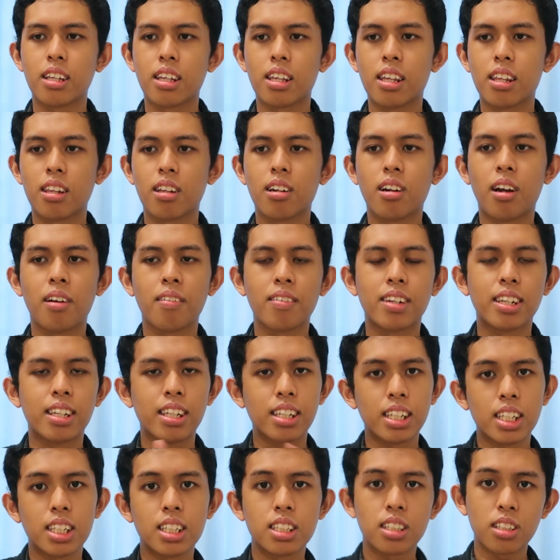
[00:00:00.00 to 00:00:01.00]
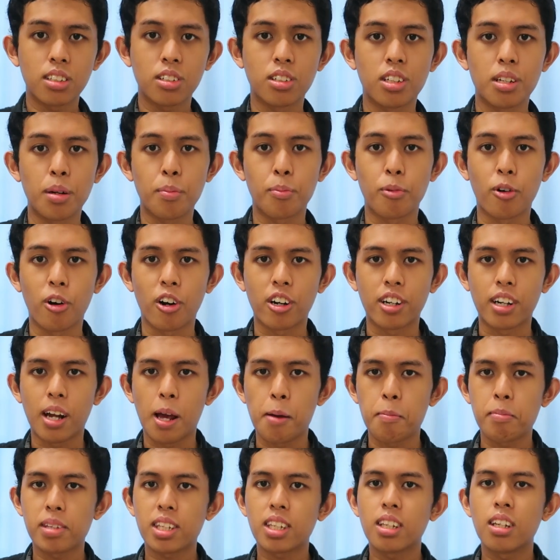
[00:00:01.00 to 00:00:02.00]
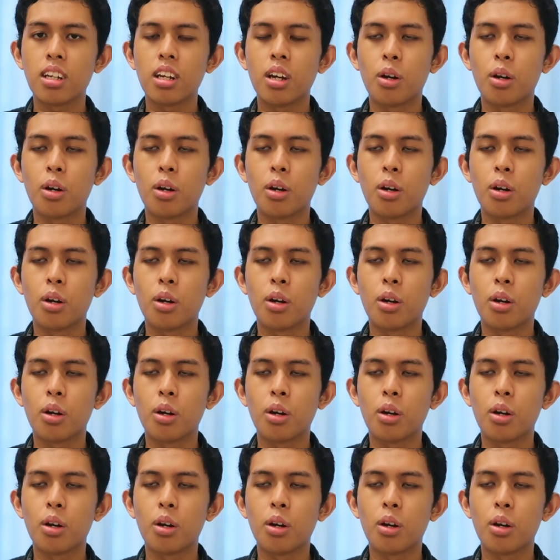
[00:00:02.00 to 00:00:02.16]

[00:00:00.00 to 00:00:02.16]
either of these 3 programs,